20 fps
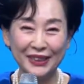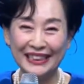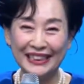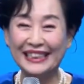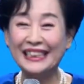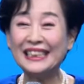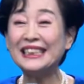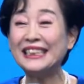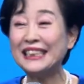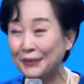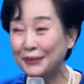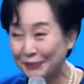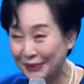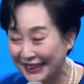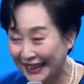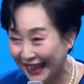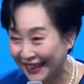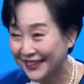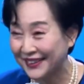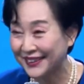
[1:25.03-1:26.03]
Actually,
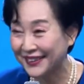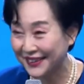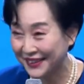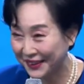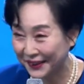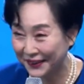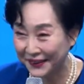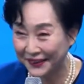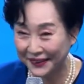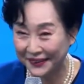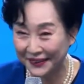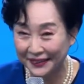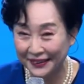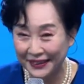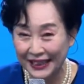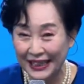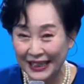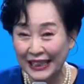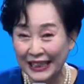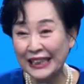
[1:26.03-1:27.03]
I will
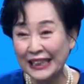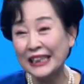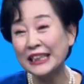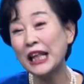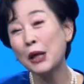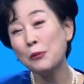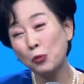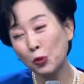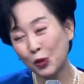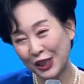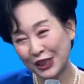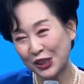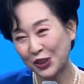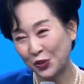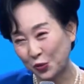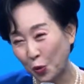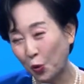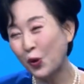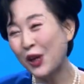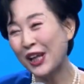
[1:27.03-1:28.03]
get 70 very
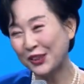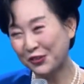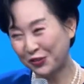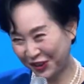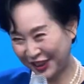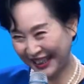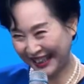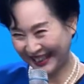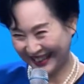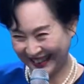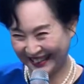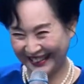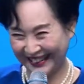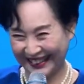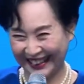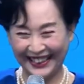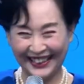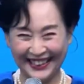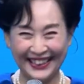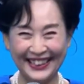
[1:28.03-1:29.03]
soon. You
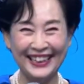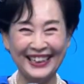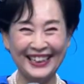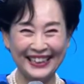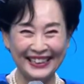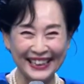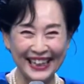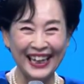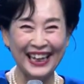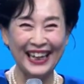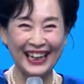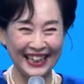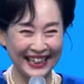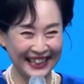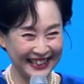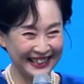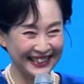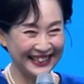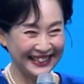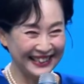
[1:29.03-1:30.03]
should get surprised
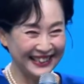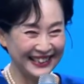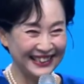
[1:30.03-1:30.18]
at this